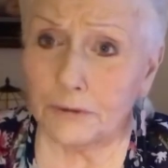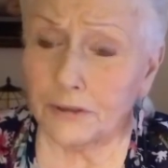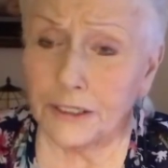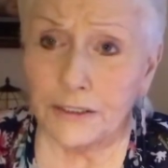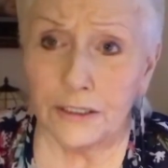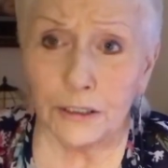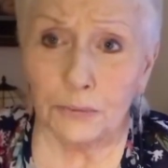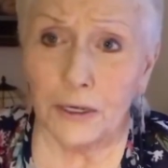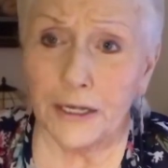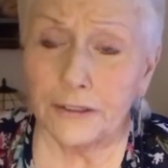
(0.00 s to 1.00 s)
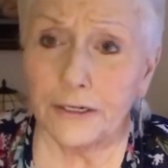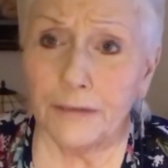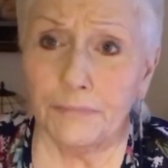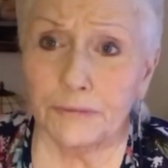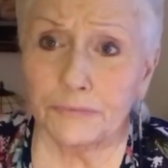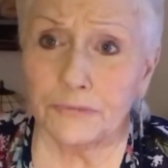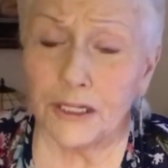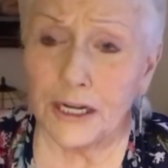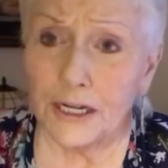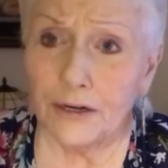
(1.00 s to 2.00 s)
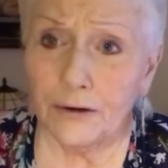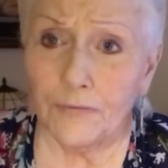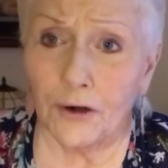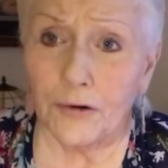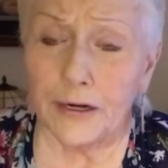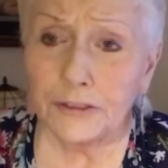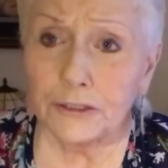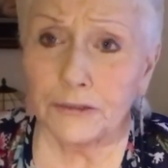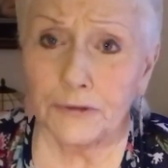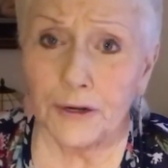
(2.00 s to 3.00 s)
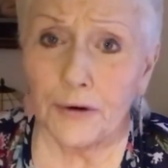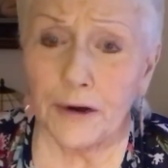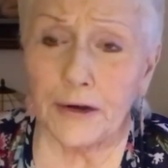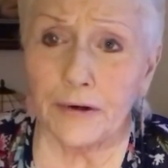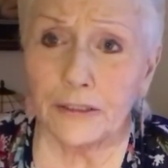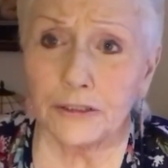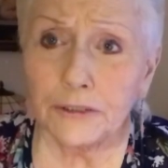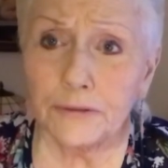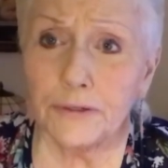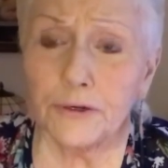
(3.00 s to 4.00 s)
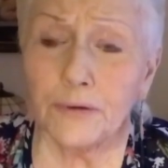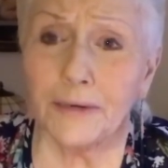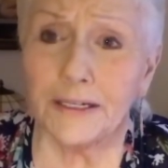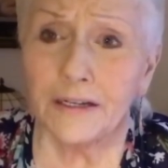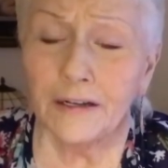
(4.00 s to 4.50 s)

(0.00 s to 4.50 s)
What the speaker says: clean this planet up and take care of our grandchildren and great-grandchildren, or nobody,